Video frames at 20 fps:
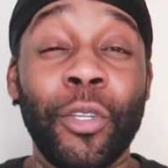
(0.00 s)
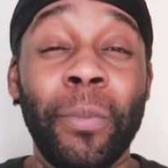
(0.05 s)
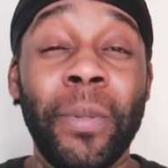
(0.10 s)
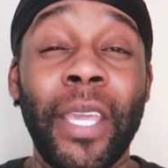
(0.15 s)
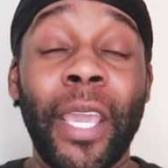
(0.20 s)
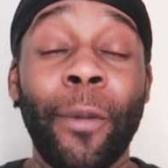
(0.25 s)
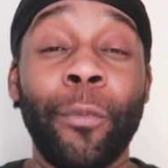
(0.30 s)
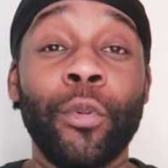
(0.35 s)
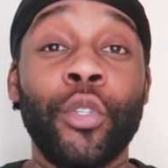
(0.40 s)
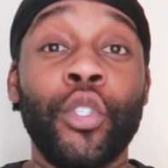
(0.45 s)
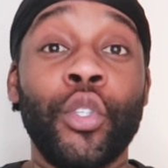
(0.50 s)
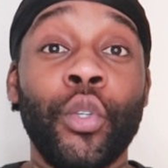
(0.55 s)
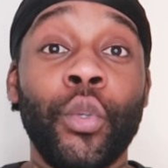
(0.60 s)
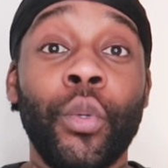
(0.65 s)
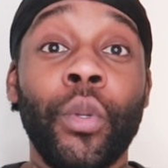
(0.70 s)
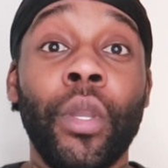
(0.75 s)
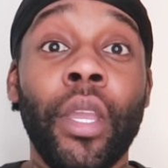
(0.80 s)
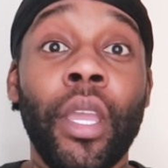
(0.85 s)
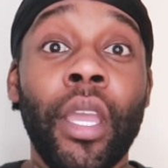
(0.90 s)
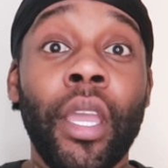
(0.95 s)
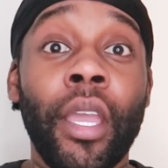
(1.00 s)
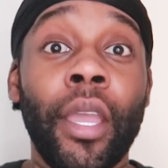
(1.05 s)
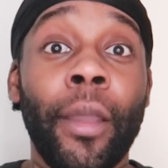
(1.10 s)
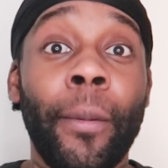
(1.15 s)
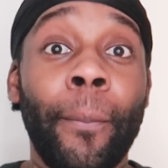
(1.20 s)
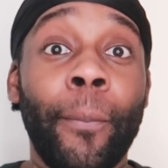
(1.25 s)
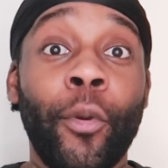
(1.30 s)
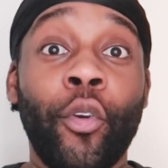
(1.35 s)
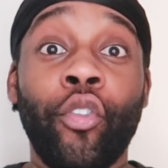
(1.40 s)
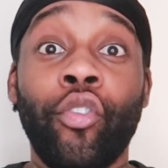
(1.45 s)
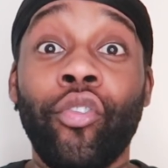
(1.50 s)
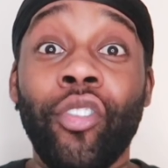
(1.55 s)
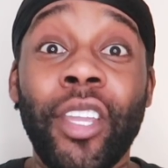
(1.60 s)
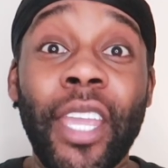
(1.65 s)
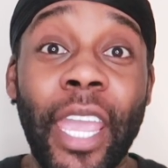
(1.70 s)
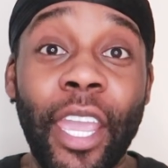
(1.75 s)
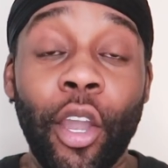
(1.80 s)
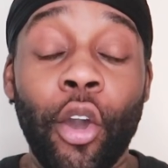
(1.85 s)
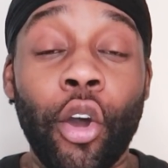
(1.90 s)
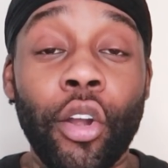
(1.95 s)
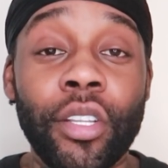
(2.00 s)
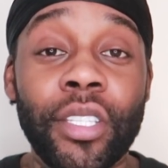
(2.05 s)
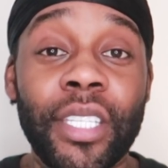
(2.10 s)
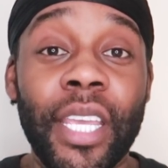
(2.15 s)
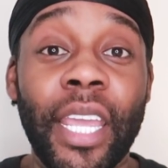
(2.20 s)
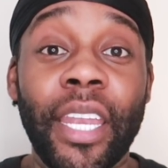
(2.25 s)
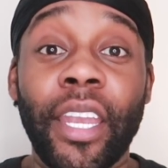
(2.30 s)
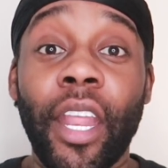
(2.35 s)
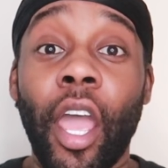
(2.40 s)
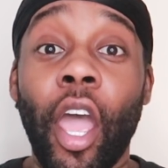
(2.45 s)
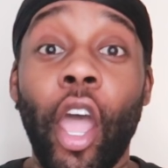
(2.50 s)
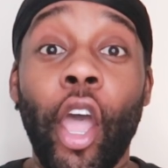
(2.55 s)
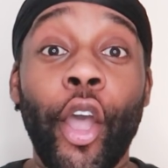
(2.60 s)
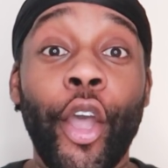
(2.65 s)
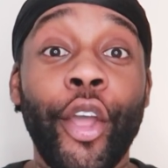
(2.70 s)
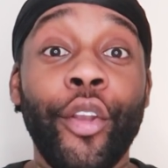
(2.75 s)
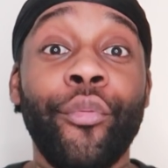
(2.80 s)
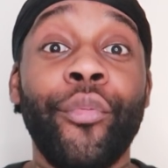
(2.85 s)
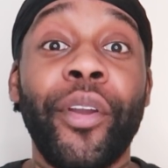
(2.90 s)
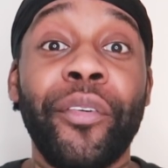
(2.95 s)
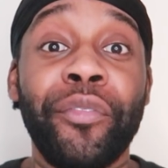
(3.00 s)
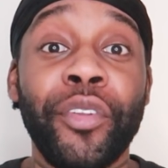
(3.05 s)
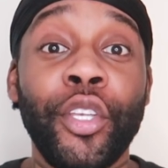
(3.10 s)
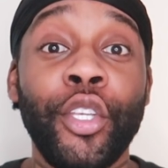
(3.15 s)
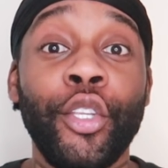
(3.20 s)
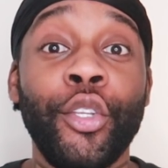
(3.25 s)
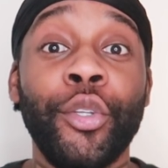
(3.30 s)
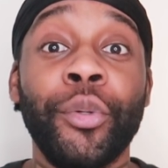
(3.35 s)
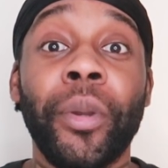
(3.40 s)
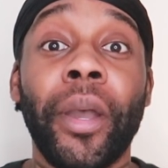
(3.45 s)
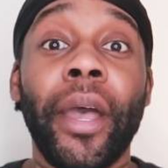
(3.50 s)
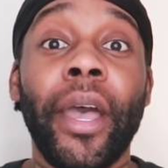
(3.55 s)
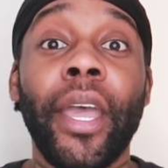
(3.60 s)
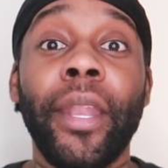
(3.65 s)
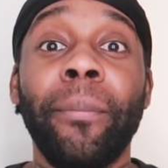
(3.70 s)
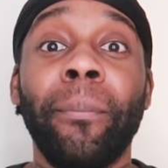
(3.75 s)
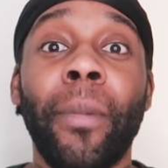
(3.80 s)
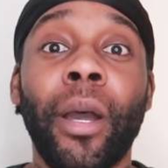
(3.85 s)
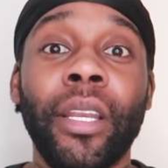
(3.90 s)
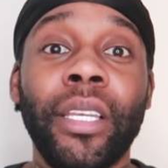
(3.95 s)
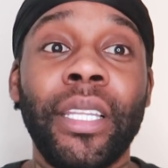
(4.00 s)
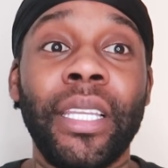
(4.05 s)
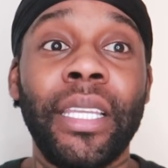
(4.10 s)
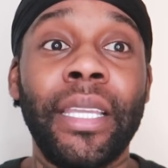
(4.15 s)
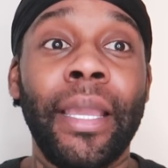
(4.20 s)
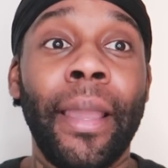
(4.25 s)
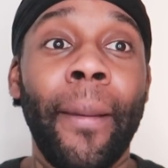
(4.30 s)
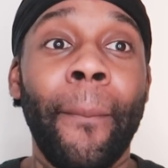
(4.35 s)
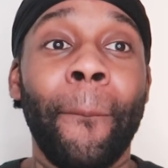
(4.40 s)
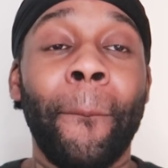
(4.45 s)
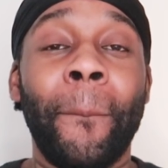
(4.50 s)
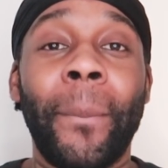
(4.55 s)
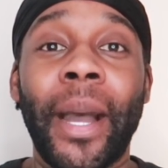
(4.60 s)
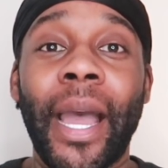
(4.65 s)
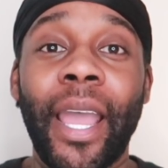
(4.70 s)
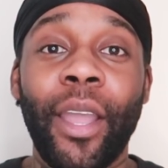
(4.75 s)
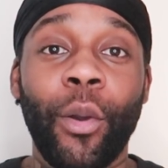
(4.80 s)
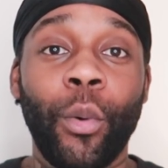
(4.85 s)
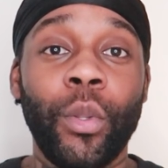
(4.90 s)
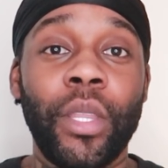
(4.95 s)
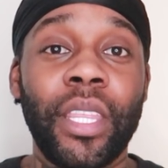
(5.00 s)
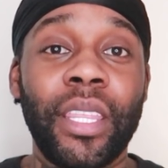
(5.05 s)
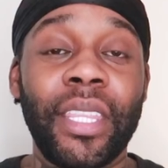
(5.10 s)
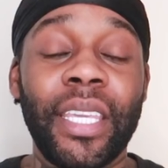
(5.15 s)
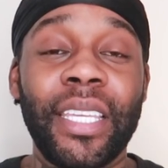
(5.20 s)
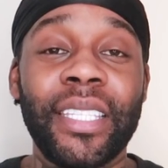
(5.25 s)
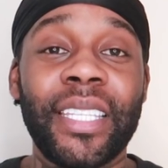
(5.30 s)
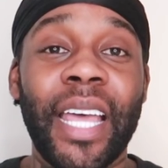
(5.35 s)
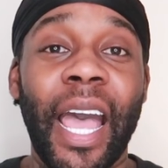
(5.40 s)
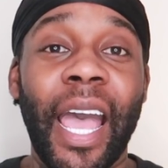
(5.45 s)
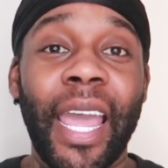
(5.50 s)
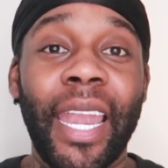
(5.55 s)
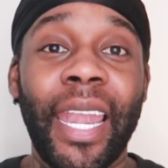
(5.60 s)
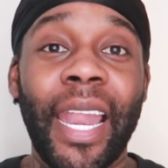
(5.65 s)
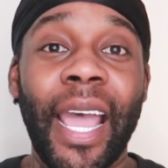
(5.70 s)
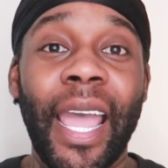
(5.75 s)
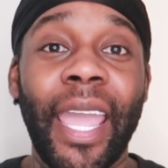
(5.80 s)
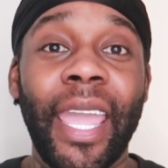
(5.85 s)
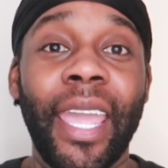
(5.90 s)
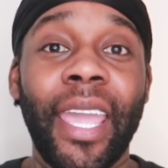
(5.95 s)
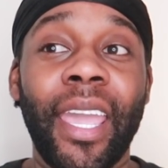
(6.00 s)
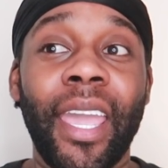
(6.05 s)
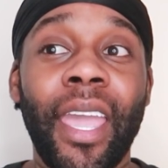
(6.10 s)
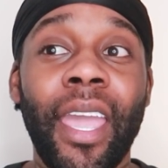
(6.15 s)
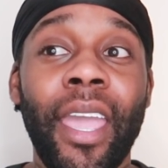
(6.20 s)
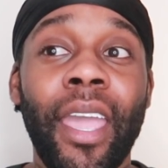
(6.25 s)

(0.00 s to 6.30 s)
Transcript: to be able to create content, earn revenue, earn money, buy all the things that I like,